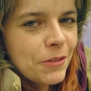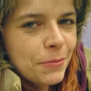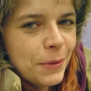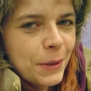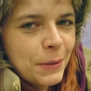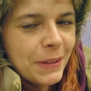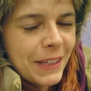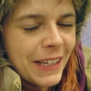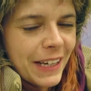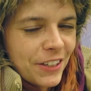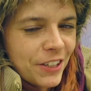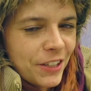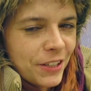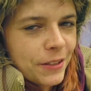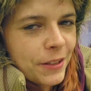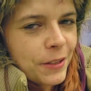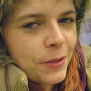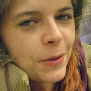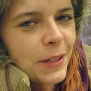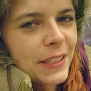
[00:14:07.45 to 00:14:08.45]
of people actually
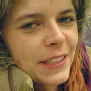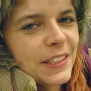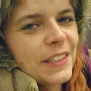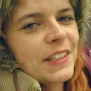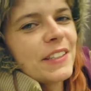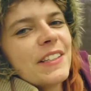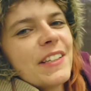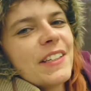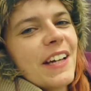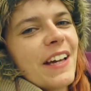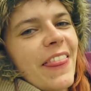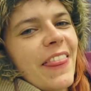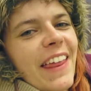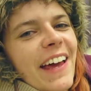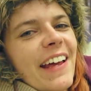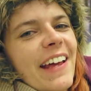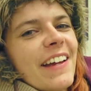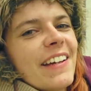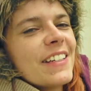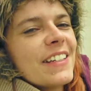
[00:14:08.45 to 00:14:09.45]
requested
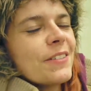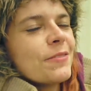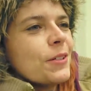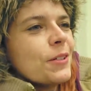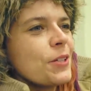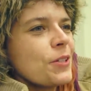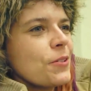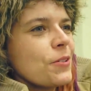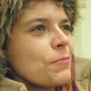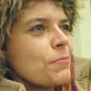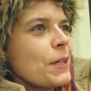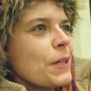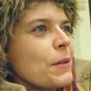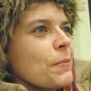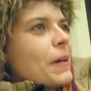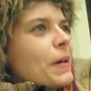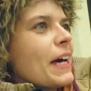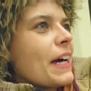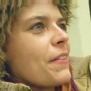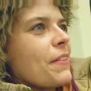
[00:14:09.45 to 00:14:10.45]
that we should bring
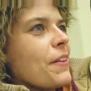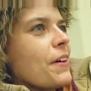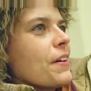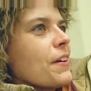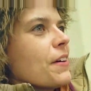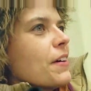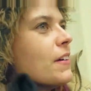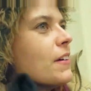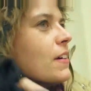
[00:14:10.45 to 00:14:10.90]
back the